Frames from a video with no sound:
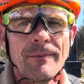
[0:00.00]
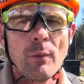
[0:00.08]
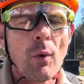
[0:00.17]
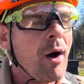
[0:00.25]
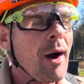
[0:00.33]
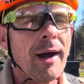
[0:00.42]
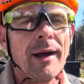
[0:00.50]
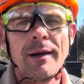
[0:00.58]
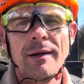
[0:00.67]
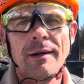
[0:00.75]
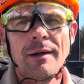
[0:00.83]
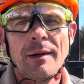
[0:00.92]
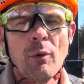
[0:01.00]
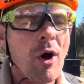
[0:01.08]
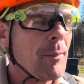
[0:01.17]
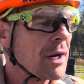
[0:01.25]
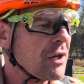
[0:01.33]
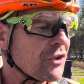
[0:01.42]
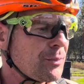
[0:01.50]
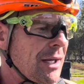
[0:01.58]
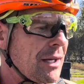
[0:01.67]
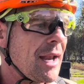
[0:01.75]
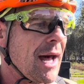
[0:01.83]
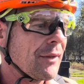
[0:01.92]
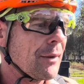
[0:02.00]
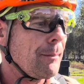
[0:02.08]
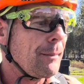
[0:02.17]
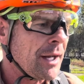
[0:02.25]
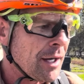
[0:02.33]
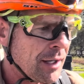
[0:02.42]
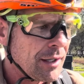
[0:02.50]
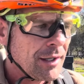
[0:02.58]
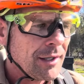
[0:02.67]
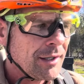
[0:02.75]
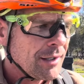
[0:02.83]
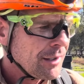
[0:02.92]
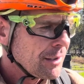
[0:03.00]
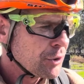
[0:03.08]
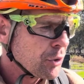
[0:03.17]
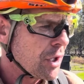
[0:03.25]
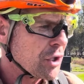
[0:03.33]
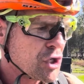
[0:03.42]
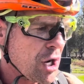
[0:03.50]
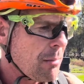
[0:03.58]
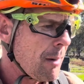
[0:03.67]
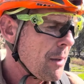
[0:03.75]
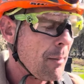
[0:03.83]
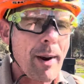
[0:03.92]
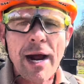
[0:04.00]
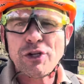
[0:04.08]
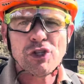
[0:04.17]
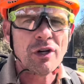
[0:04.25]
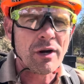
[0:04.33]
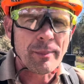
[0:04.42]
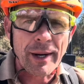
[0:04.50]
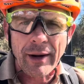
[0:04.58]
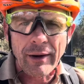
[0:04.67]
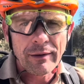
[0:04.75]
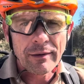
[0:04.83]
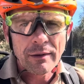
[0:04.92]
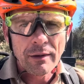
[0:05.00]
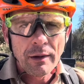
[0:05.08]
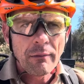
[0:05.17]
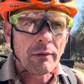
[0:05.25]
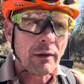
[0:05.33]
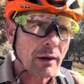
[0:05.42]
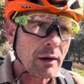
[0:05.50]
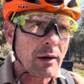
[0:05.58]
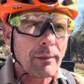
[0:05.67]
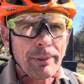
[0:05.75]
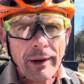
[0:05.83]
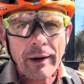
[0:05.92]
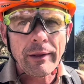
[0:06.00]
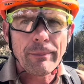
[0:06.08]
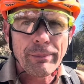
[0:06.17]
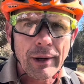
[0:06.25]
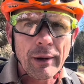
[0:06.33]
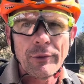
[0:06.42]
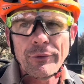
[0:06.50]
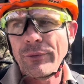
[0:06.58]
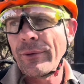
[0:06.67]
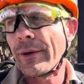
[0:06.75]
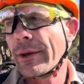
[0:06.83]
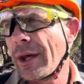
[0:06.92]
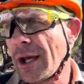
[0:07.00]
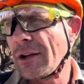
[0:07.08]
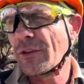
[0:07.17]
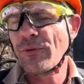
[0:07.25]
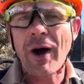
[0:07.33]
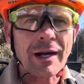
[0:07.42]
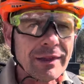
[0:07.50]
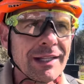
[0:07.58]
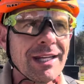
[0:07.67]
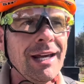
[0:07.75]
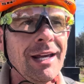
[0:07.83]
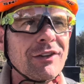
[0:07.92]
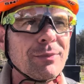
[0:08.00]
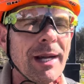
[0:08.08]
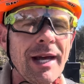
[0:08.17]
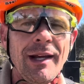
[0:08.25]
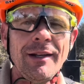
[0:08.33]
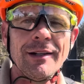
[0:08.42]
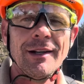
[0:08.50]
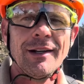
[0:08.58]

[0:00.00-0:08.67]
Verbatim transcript: Why? Why am I going to spend another minute doing a job I'm not passionate about? Well, I got to pay the bills for the kids. Fuck the kids, man.